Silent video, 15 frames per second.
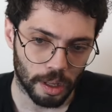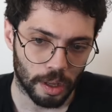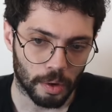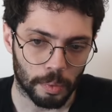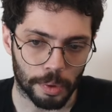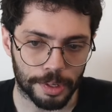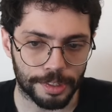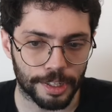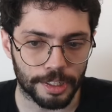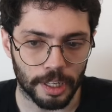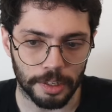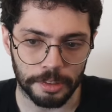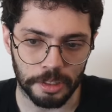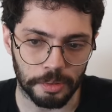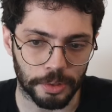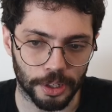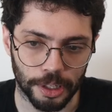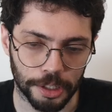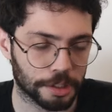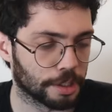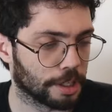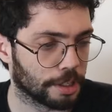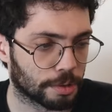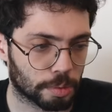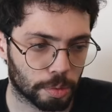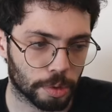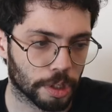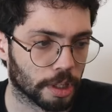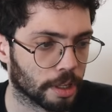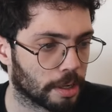What is the size of the list? It
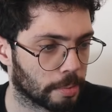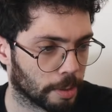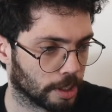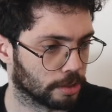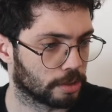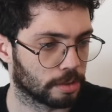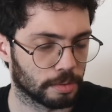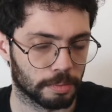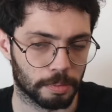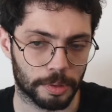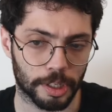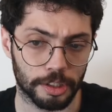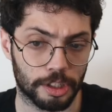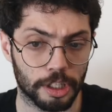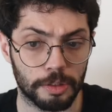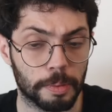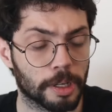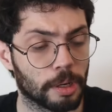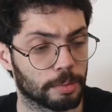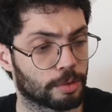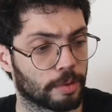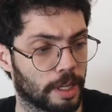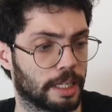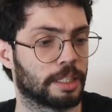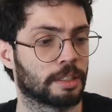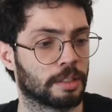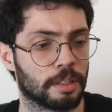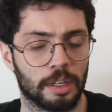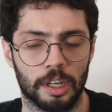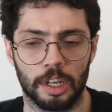really depends, because this becomes flat.
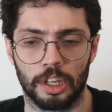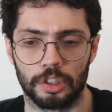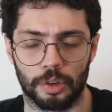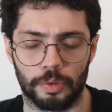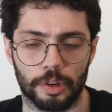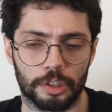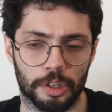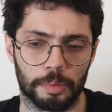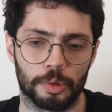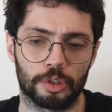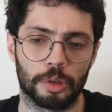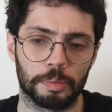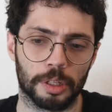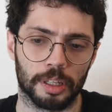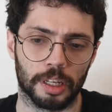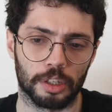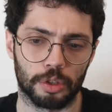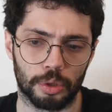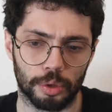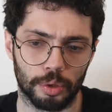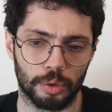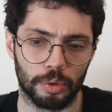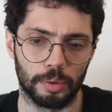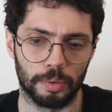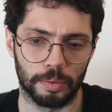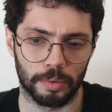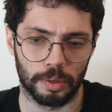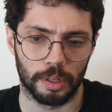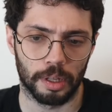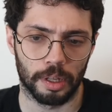So for example, something like true,